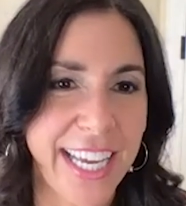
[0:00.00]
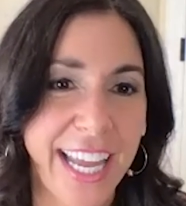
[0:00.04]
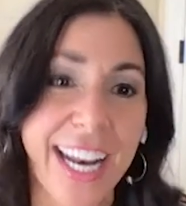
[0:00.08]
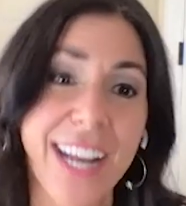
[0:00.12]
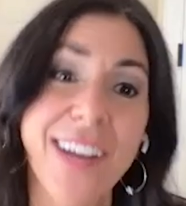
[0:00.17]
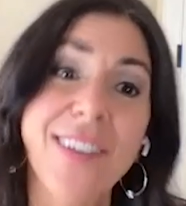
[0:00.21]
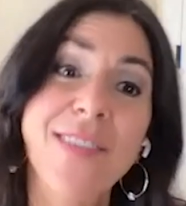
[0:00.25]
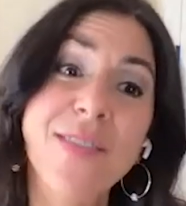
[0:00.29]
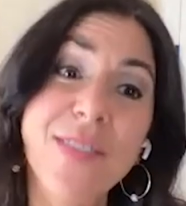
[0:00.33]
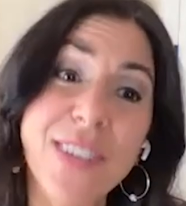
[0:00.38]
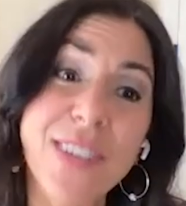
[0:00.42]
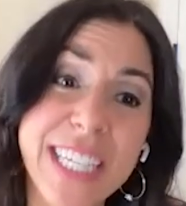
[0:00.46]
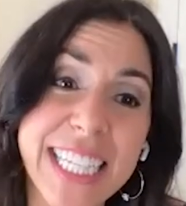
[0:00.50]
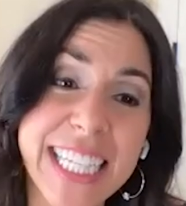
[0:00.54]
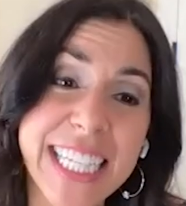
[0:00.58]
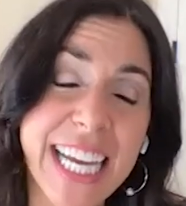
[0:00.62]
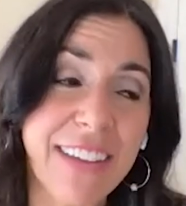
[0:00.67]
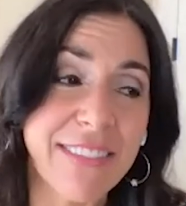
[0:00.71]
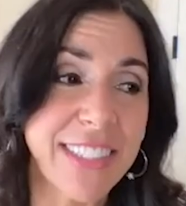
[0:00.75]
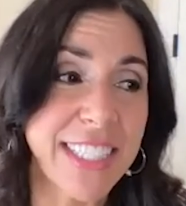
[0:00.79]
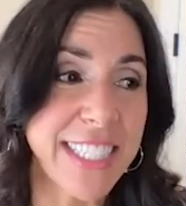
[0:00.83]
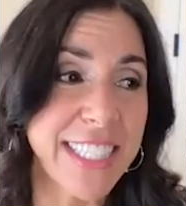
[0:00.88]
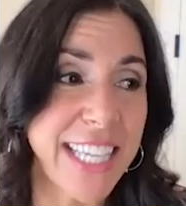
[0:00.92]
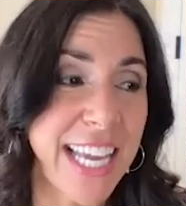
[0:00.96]
And I really
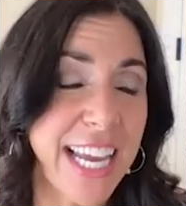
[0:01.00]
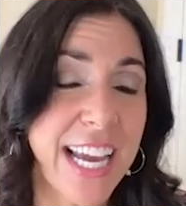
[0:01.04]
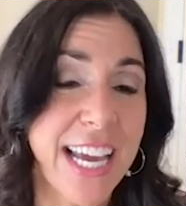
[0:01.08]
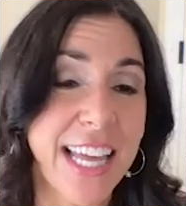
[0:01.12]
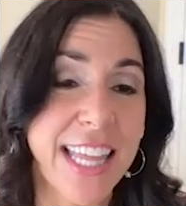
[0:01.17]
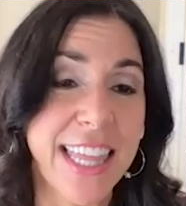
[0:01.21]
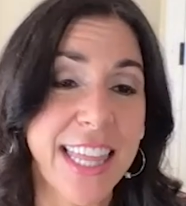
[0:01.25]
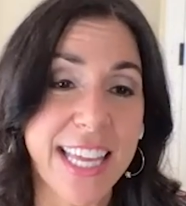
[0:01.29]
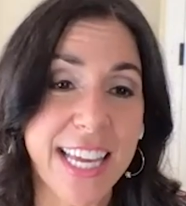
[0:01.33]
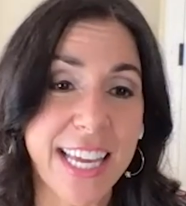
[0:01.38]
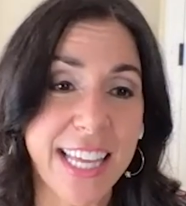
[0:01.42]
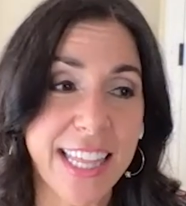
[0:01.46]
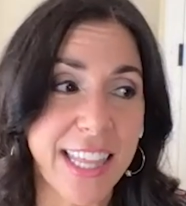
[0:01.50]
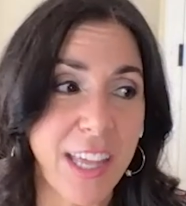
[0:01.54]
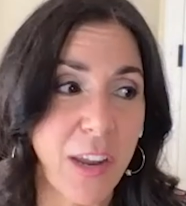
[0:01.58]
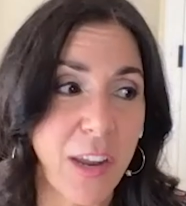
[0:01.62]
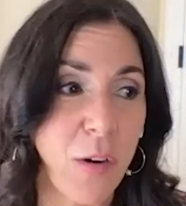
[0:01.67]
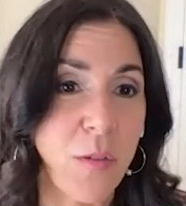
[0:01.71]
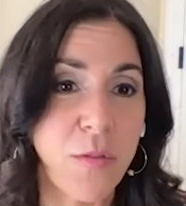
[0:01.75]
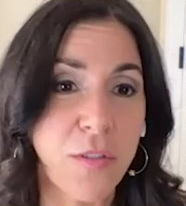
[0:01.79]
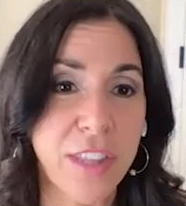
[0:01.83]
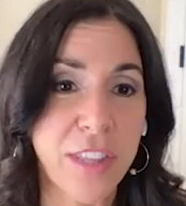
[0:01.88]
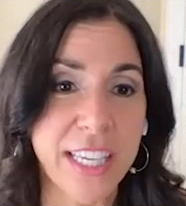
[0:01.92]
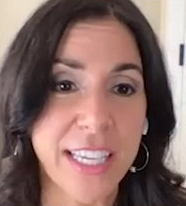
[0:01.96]
have to say, I think that
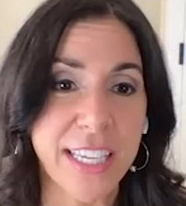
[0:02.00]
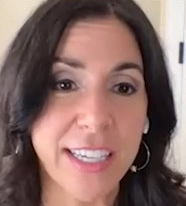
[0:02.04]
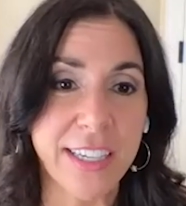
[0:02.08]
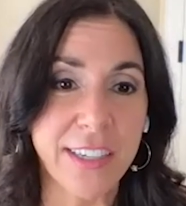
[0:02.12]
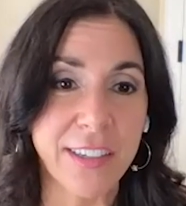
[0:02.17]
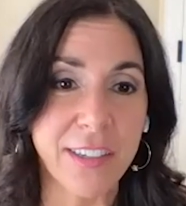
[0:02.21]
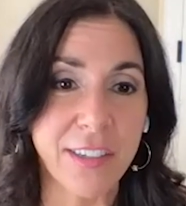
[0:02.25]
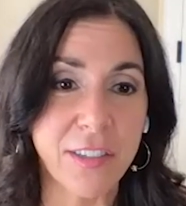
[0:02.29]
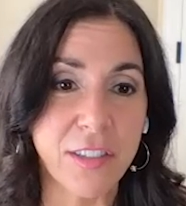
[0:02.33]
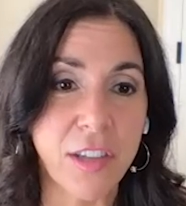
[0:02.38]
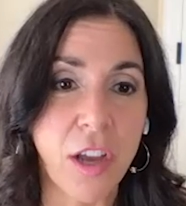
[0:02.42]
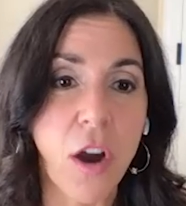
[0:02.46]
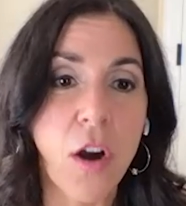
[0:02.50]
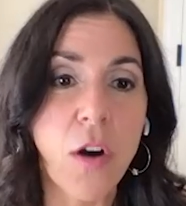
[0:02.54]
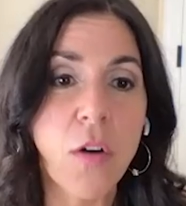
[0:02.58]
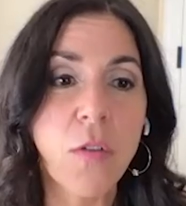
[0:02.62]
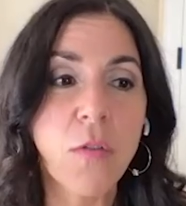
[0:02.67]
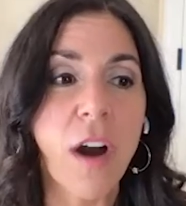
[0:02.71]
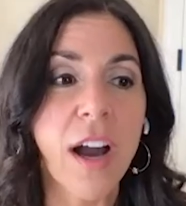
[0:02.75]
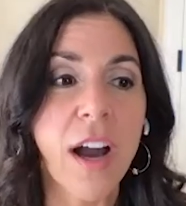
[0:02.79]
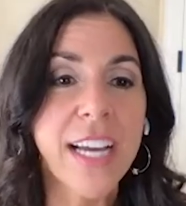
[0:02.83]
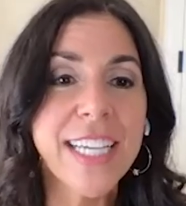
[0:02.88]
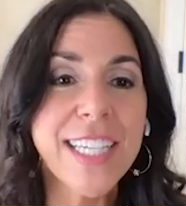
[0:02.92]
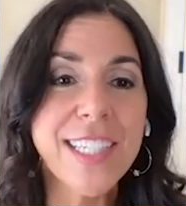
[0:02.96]
over the years,
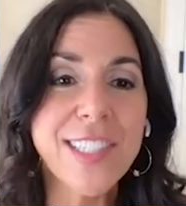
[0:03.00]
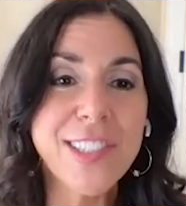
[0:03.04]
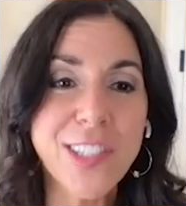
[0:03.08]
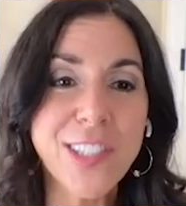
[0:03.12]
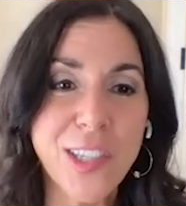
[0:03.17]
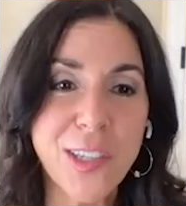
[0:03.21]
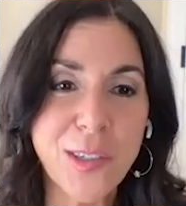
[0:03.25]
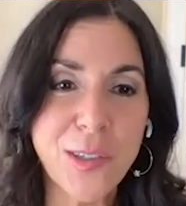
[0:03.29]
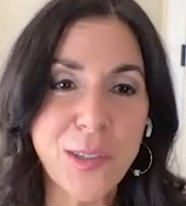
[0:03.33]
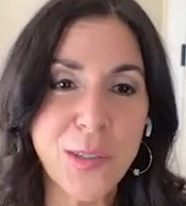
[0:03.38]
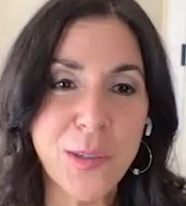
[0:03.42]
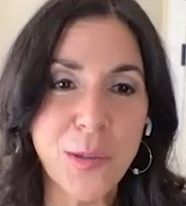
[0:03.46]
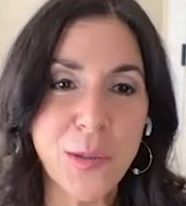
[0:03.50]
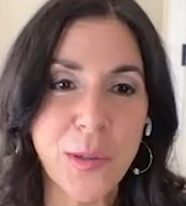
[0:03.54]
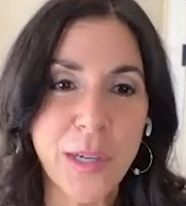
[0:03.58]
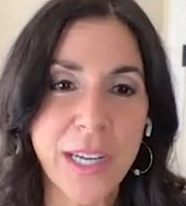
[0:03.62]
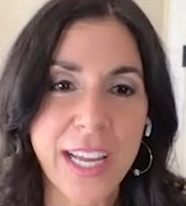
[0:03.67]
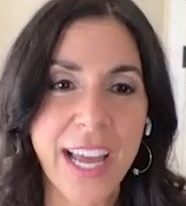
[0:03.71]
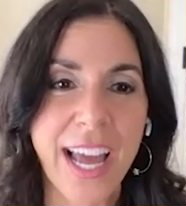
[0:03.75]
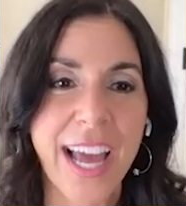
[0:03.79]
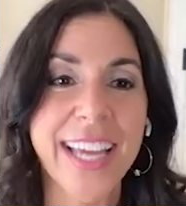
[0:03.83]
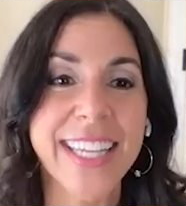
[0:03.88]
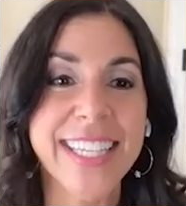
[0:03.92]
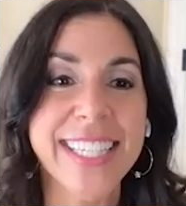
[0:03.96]
Rocky 2
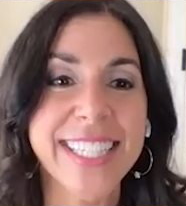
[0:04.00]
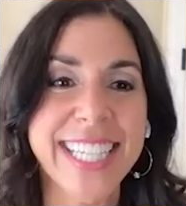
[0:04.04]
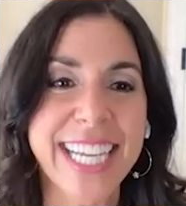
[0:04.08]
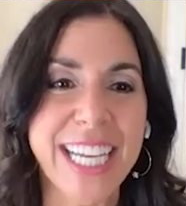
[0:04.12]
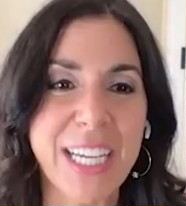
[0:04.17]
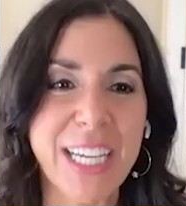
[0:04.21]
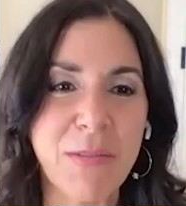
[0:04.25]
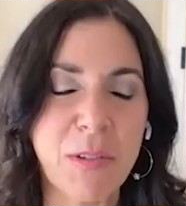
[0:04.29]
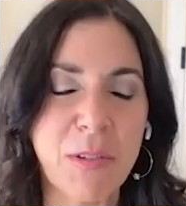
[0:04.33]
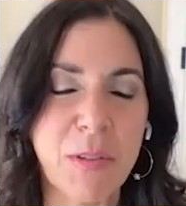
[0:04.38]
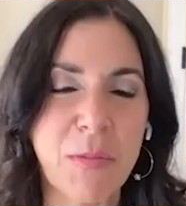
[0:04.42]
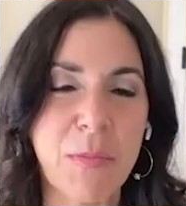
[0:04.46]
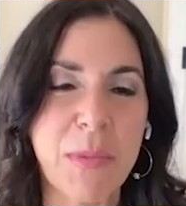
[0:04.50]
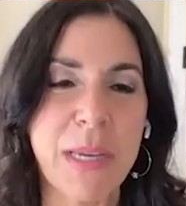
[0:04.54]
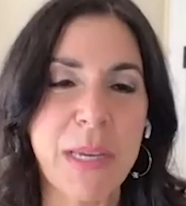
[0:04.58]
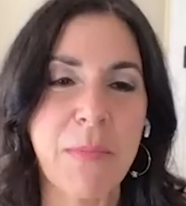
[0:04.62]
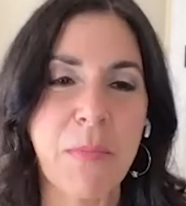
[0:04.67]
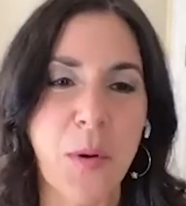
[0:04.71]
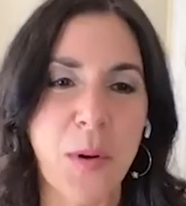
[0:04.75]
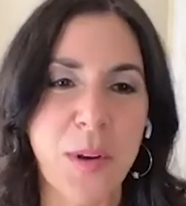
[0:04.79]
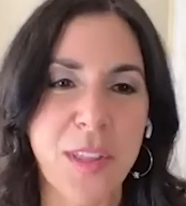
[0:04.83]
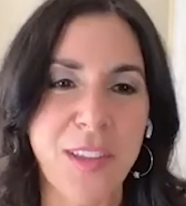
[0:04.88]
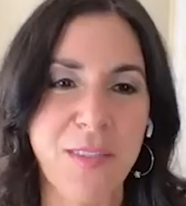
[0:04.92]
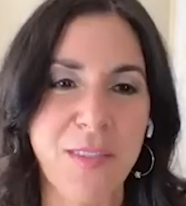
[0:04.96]
has stayed with me
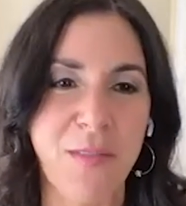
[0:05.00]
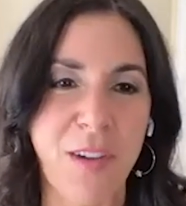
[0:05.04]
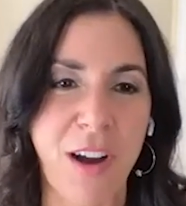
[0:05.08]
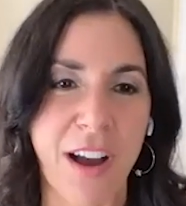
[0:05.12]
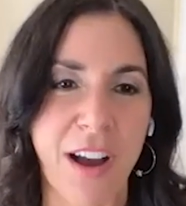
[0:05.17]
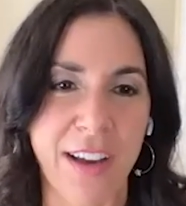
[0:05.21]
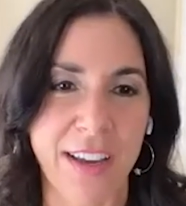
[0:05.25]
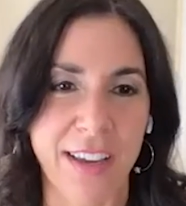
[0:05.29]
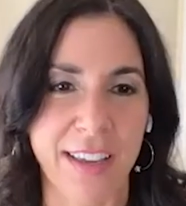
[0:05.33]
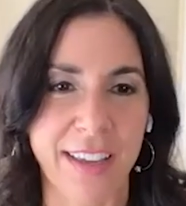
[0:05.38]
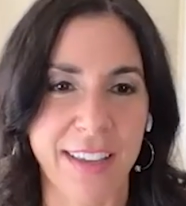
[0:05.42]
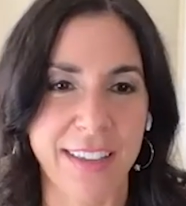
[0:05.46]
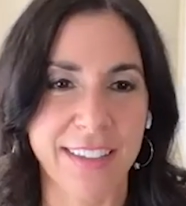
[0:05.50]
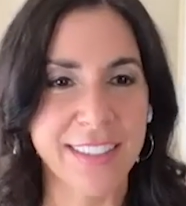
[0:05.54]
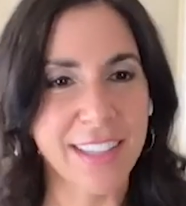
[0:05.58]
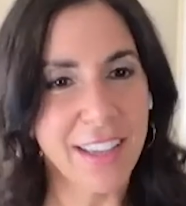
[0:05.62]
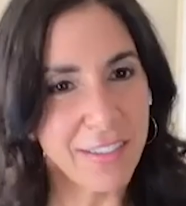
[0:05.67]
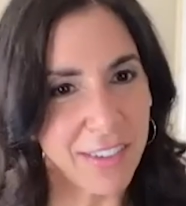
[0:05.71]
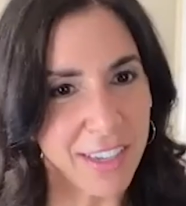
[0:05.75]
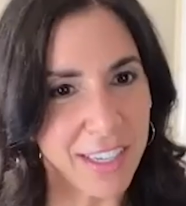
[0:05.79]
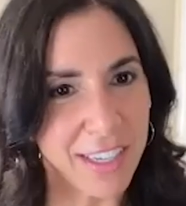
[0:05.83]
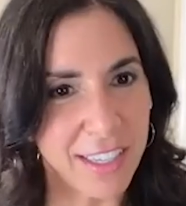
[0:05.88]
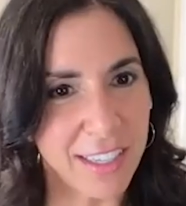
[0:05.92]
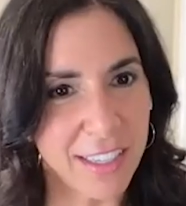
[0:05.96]
more than Rocky. Isn't that
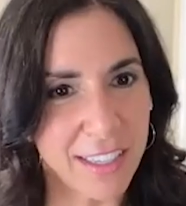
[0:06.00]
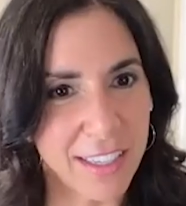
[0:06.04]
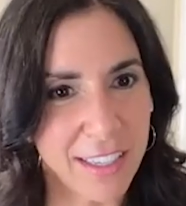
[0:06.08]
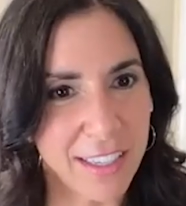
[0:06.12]
funny?